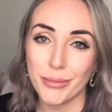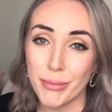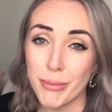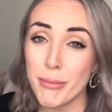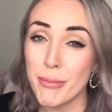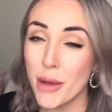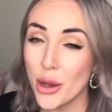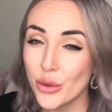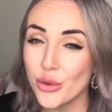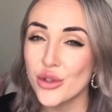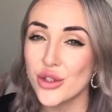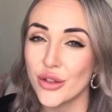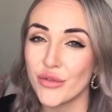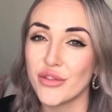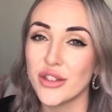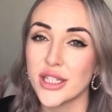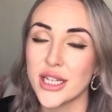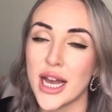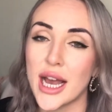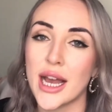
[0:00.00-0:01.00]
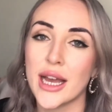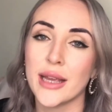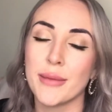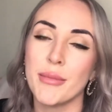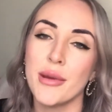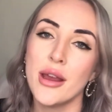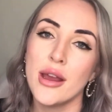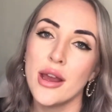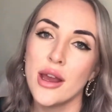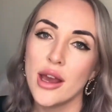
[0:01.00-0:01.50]
most of the time.
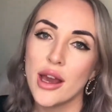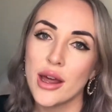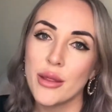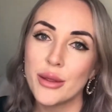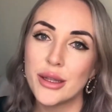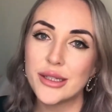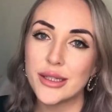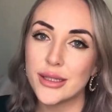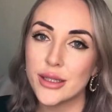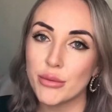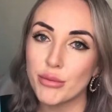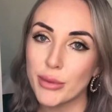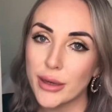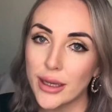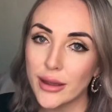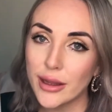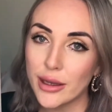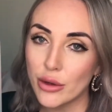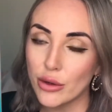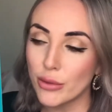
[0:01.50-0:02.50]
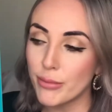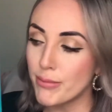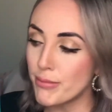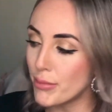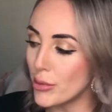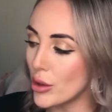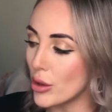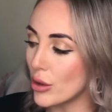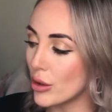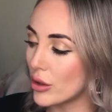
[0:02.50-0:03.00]
And this is a really good
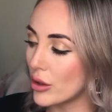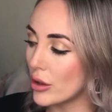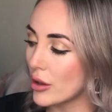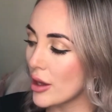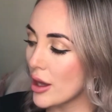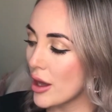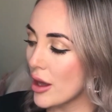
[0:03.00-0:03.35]
book